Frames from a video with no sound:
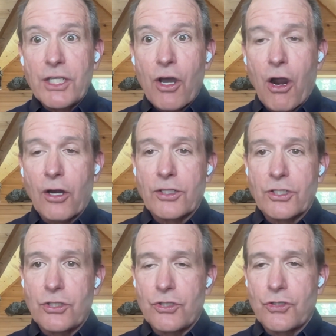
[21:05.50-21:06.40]

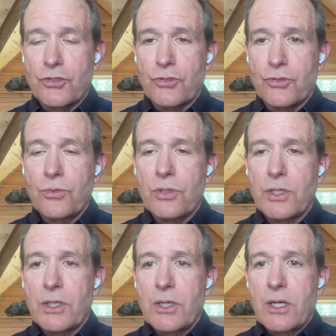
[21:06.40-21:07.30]
heart tissue
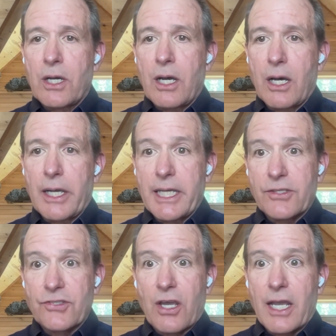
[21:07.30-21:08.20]
uh,
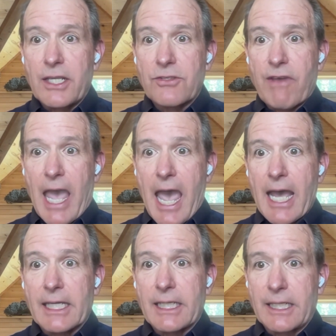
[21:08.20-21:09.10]
in signs of
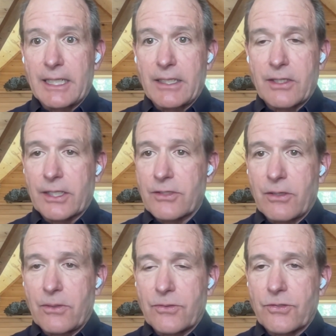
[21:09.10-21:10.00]
agony like you
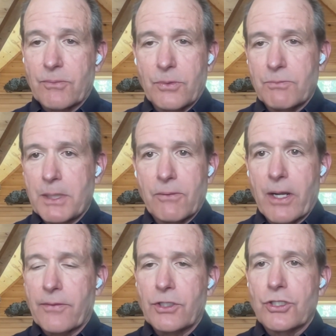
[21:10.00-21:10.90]
know some would be
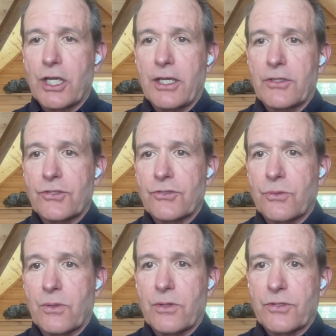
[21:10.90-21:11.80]
around the chest
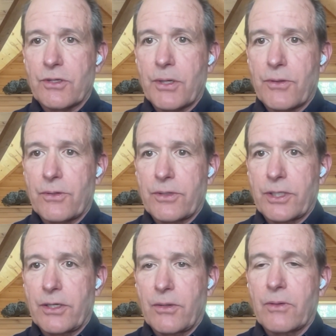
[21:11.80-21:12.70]
or some other
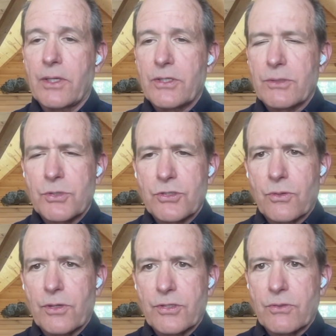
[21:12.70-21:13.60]
you know some
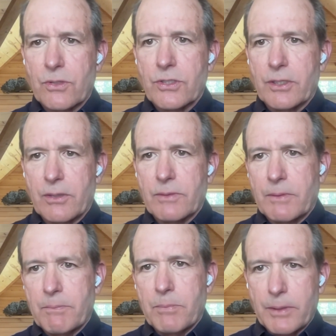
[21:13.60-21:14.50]
sort of
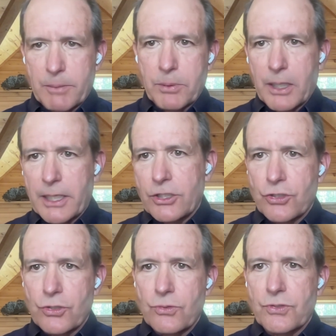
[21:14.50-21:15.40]
you know blood
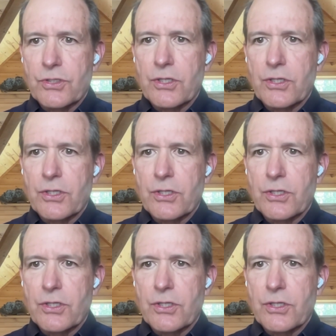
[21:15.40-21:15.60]
issues